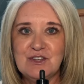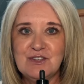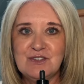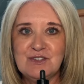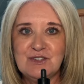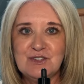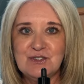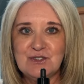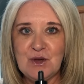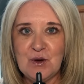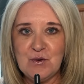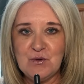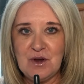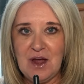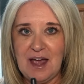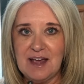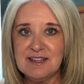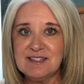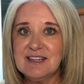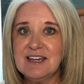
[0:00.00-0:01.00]
so
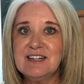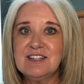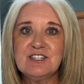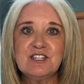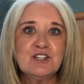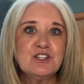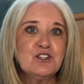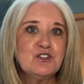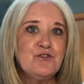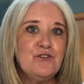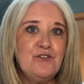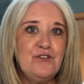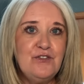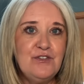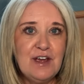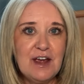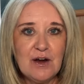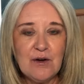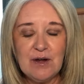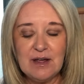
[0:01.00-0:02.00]
nice. It's
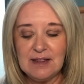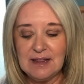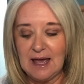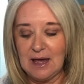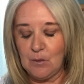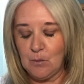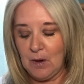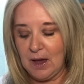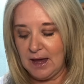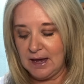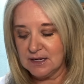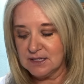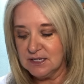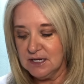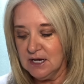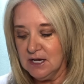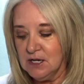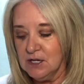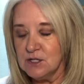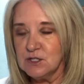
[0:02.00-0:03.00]
very lightweight.
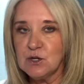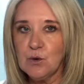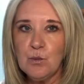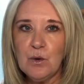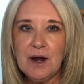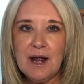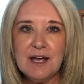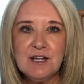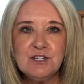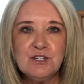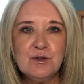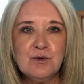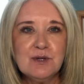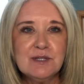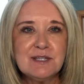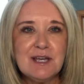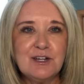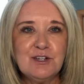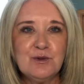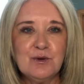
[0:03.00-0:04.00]
So what I do is
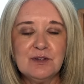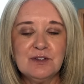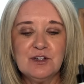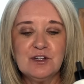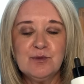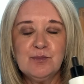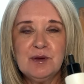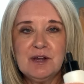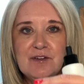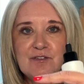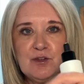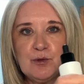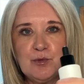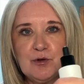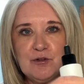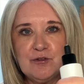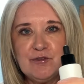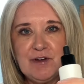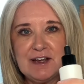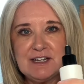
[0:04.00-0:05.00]
I do a little bit of the
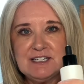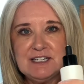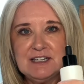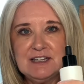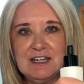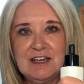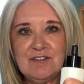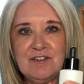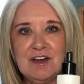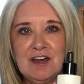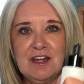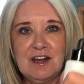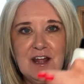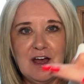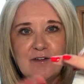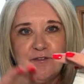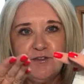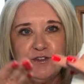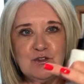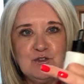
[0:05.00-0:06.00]
Perfecting Leave-In,
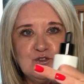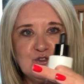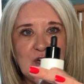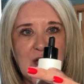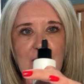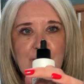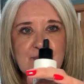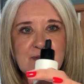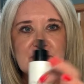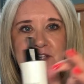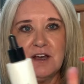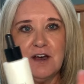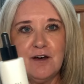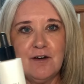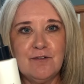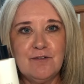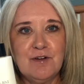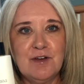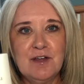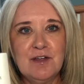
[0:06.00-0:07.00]
a few drops
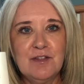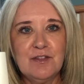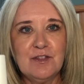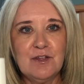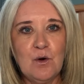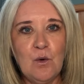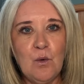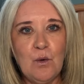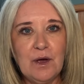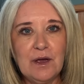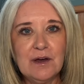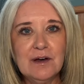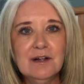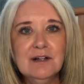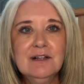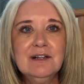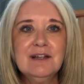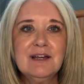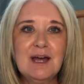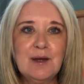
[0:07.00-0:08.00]
of the
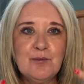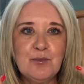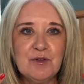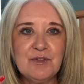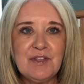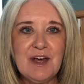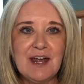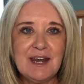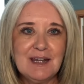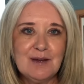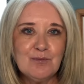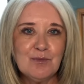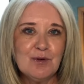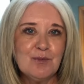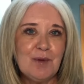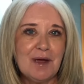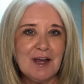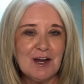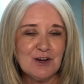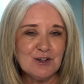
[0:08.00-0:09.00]
oil, and put that in when
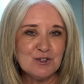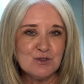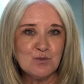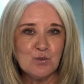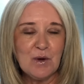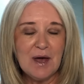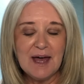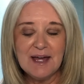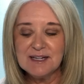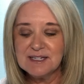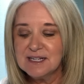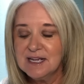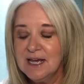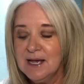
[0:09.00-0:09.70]
my hair is wet.